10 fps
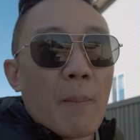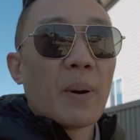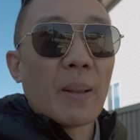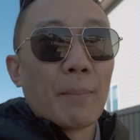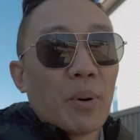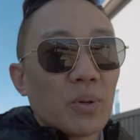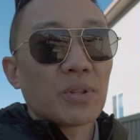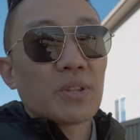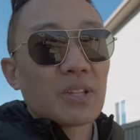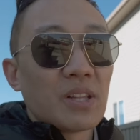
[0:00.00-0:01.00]
but
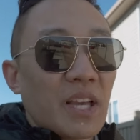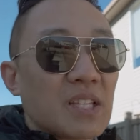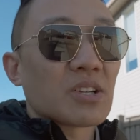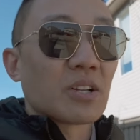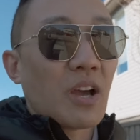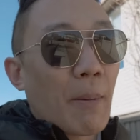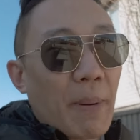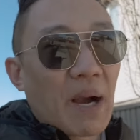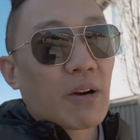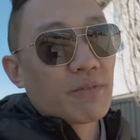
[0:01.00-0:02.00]
both of the lights are not
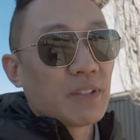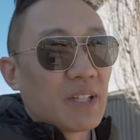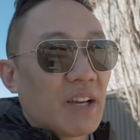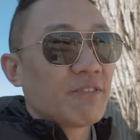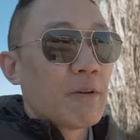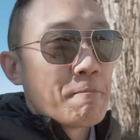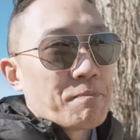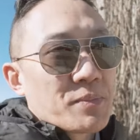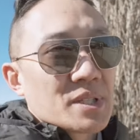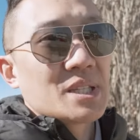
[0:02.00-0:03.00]
powerful
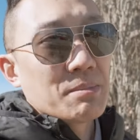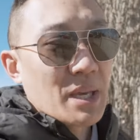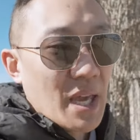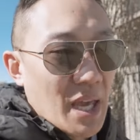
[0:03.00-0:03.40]
enough to be